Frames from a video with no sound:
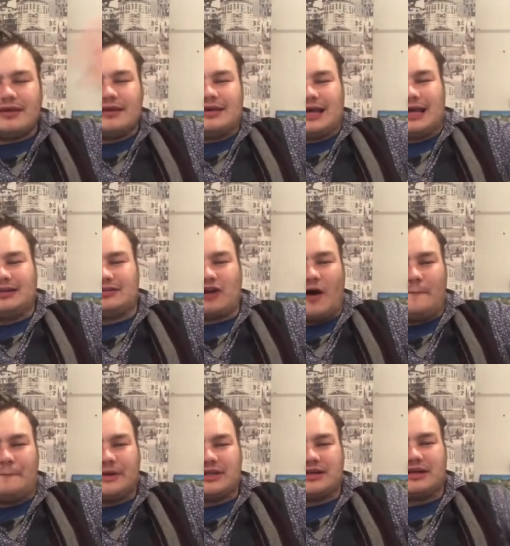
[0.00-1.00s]

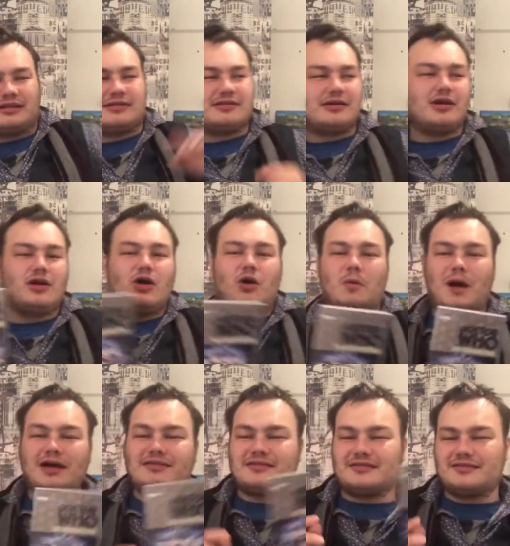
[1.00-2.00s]
incompetent.
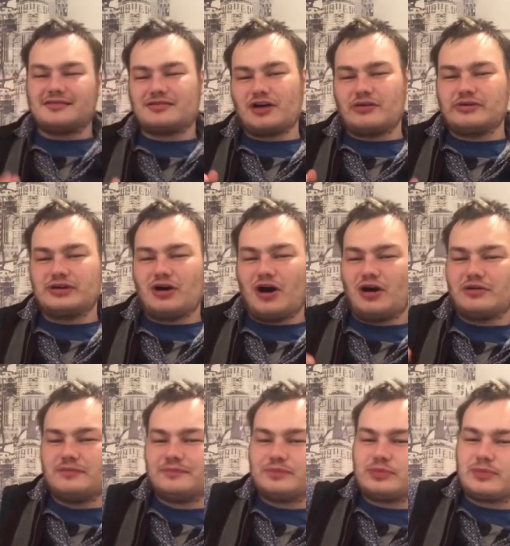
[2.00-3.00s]
Whilst this is going
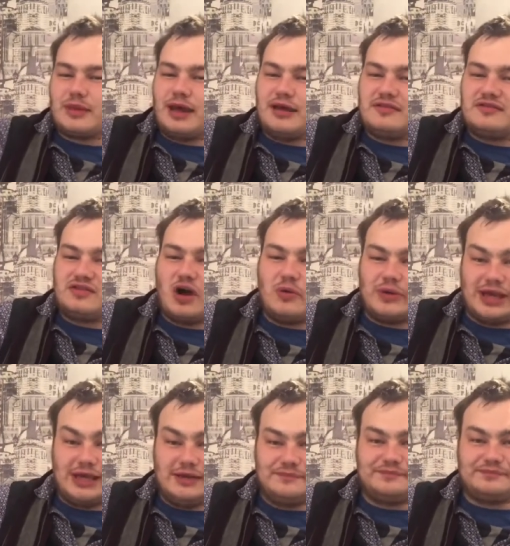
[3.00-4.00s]
on,
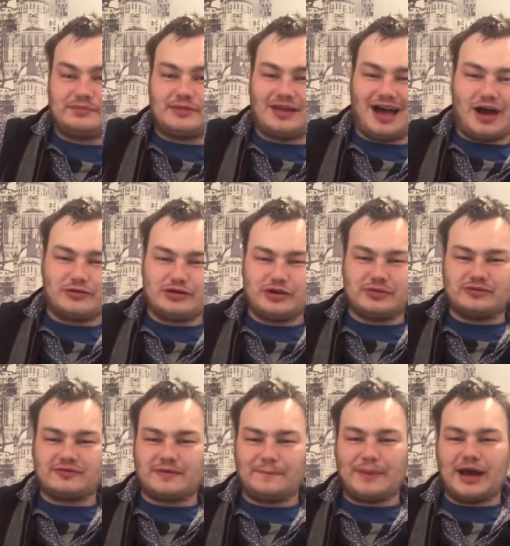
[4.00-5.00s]
Zoe, our
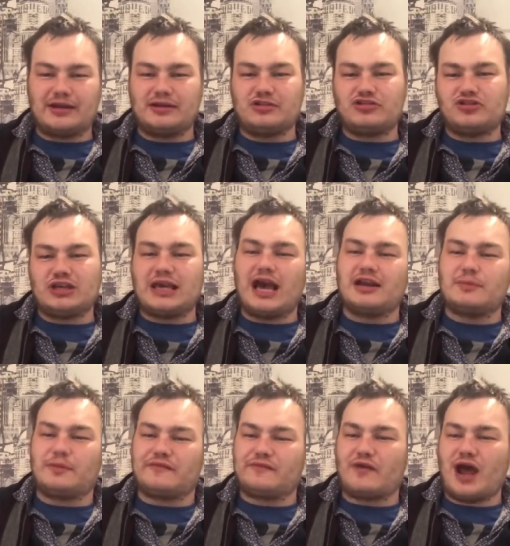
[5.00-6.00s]
newest companion, she kind of
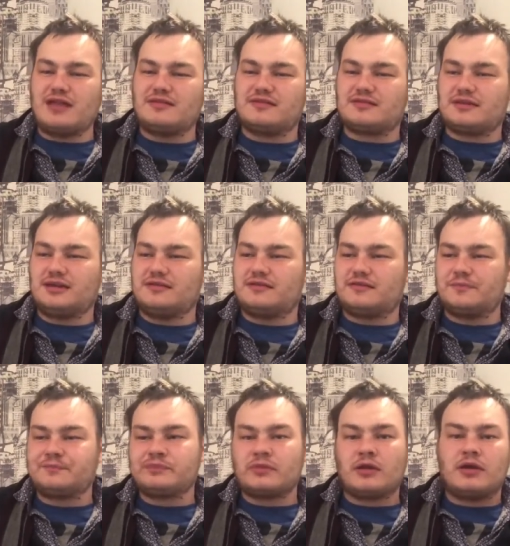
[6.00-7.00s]
befriends these
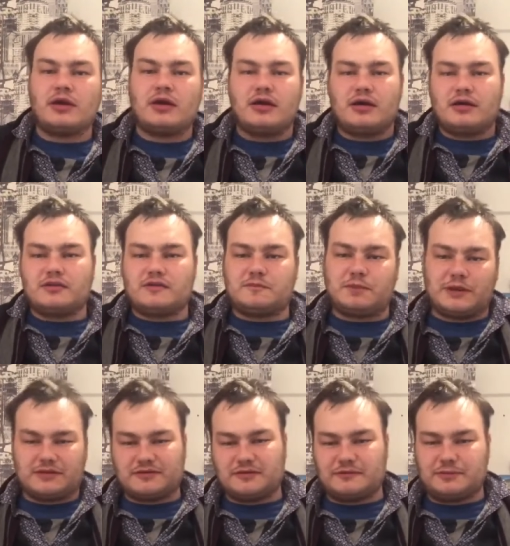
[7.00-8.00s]

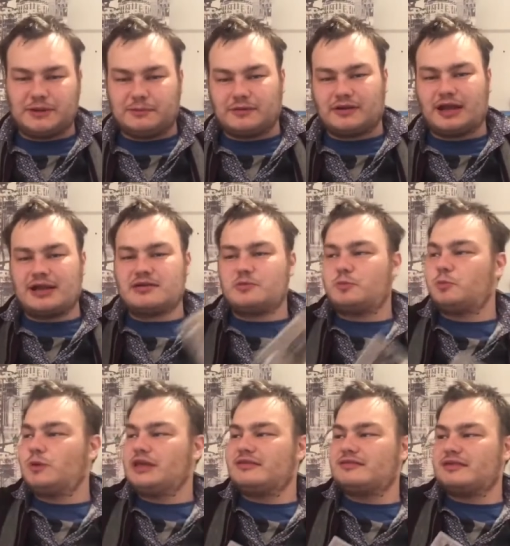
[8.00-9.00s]
peaceful people, and
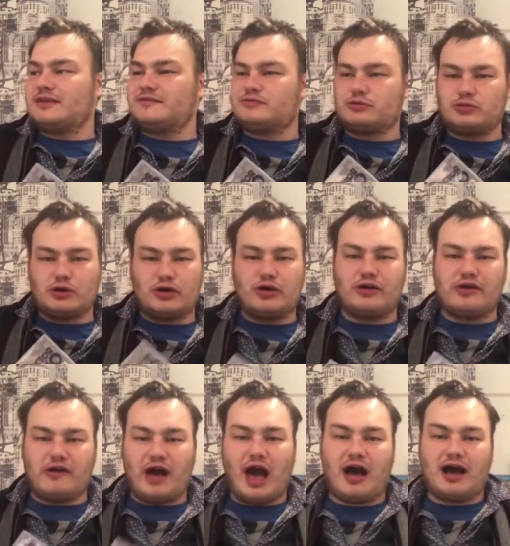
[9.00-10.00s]
we see through
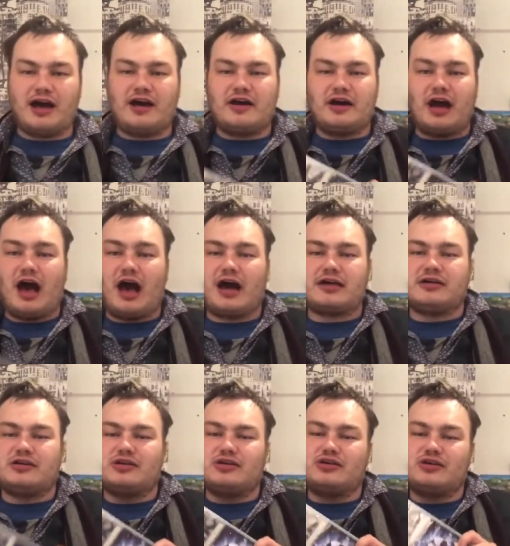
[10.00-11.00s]
her eye
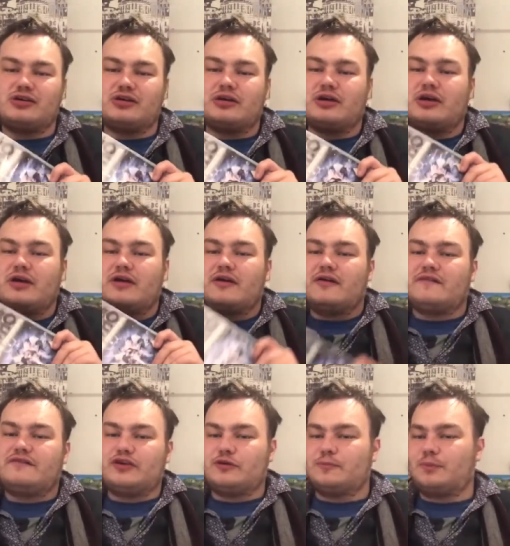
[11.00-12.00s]
and her
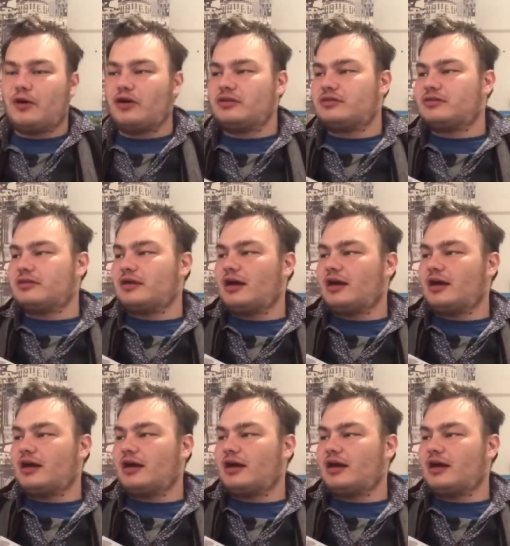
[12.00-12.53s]
viewpoint